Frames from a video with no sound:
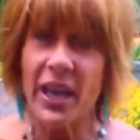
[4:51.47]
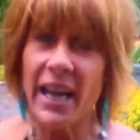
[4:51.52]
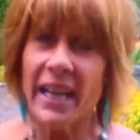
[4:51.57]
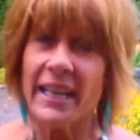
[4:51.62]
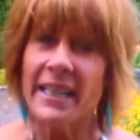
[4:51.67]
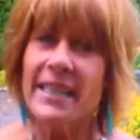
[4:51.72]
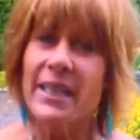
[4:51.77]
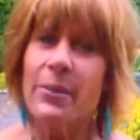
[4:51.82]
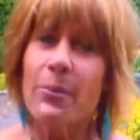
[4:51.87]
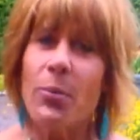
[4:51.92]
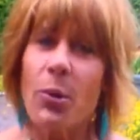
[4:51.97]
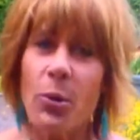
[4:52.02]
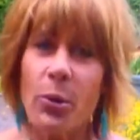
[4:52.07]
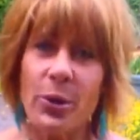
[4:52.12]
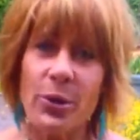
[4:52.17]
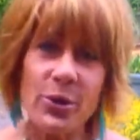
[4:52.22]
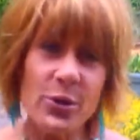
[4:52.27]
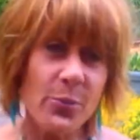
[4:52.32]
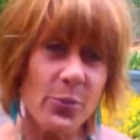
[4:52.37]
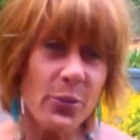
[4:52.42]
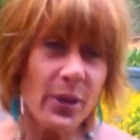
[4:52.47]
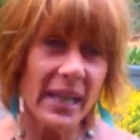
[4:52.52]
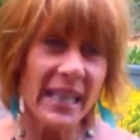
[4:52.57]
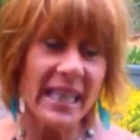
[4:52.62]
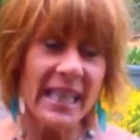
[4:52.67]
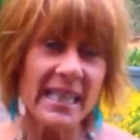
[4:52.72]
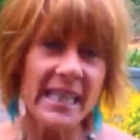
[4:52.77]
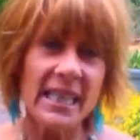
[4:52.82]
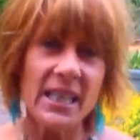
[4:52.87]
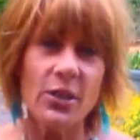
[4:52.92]
And it's important to bring
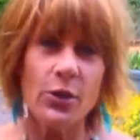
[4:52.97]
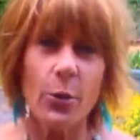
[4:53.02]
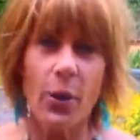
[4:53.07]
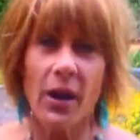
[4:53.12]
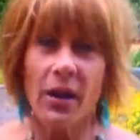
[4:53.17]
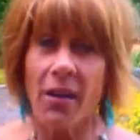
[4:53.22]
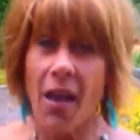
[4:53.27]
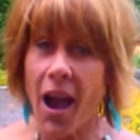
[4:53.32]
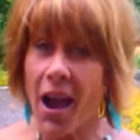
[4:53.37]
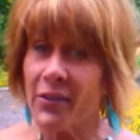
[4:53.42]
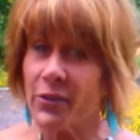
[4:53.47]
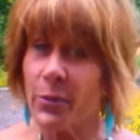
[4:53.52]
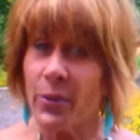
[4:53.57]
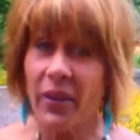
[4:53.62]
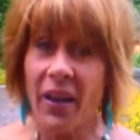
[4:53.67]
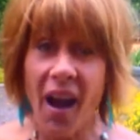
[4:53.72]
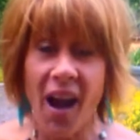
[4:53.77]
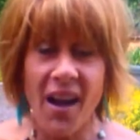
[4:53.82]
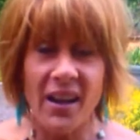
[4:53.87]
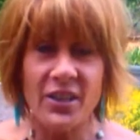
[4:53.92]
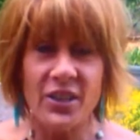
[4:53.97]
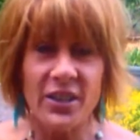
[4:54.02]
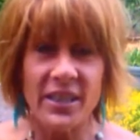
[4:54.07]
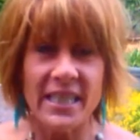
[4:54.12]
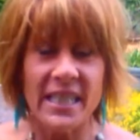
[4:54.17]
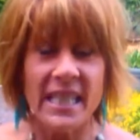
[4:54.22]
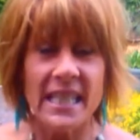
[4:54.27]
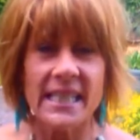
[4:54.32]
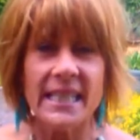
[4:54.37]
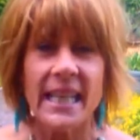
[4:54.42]
this into our lives with
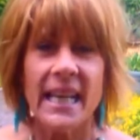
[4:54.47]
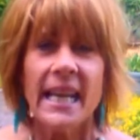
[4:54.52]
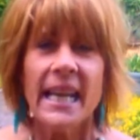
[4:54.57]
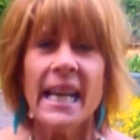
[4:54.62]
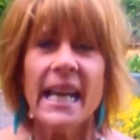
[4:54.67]
consciousness